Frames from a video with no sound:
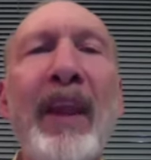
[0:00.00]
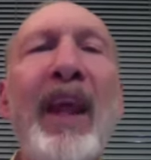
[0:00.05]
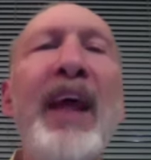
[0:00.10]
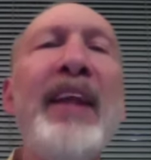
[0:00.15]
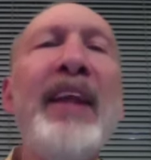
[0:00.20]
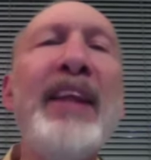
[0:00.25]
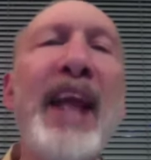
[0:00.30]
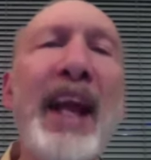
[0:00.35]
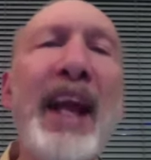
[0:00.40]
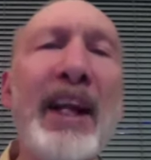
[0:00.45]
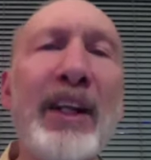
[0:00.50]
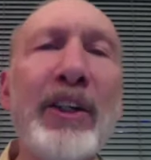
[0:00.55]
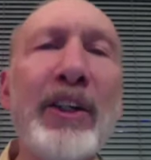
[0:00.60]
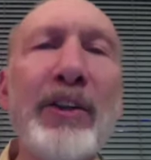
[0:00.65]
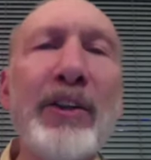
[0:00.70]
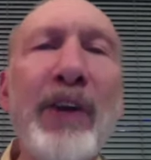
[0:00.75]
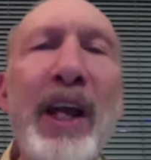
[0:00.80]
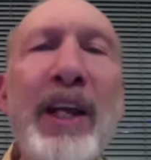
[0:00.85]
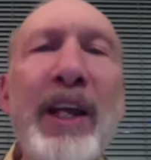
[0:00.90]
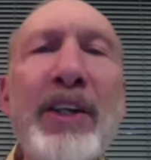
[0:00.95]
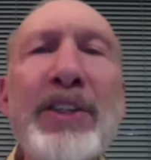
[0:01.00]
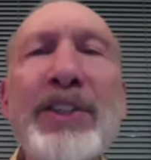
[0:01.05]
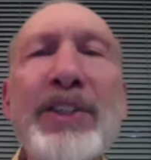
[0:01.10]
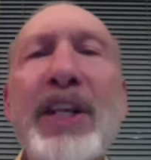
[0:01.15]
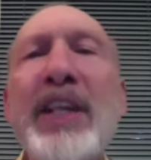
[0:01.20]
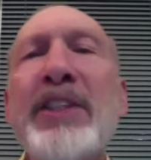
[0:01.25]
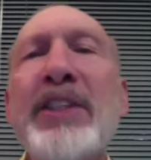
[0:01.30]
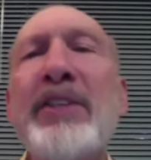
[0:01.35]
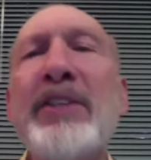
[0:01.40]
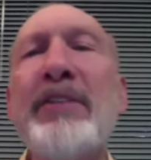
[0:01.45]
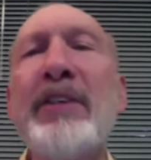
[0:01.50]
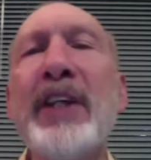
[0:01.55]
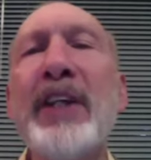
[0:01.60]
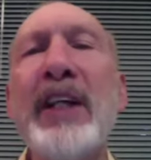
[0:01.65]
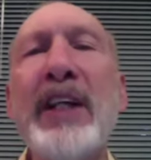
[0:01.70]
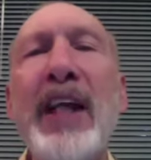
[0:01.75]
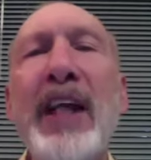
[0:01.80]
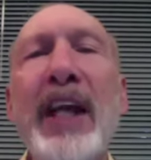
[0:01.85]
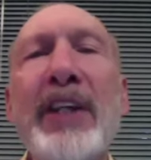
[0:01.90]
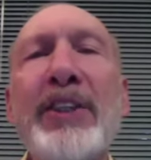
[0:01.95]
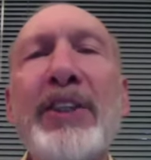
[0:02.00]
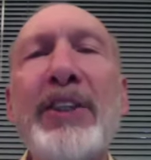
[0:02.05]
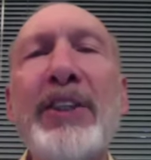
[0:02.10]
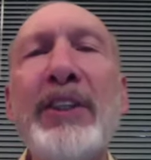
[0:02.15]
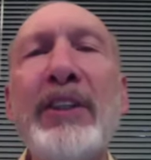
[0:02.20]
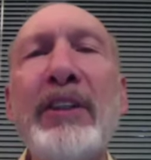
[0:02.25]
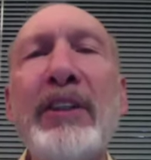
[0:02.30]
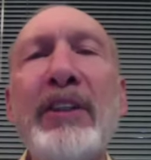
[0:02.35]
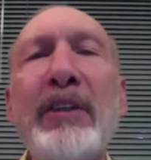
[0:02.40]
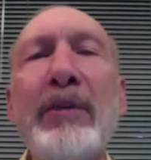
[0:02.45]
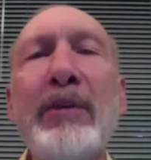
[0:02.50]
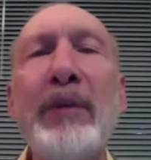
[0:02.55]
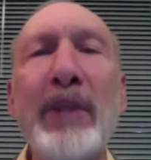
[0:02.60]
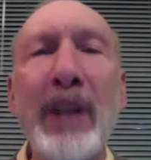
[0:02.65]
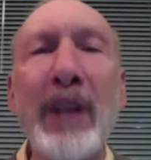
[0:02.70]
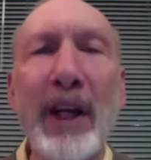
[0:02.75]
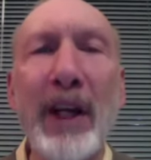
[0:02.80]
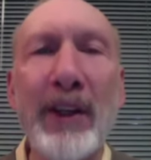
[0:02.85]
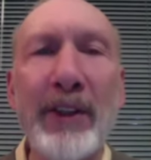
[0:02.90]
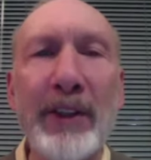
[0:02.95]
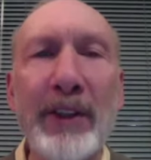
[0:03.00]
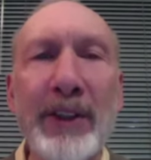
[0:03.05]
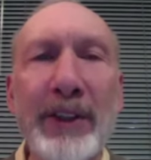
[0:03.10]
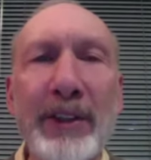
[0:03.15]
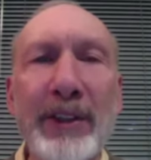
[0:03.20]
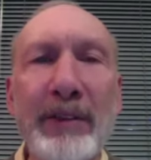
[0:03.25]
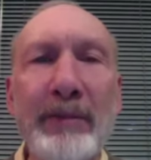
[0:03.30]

They had a greater sense of connection with others.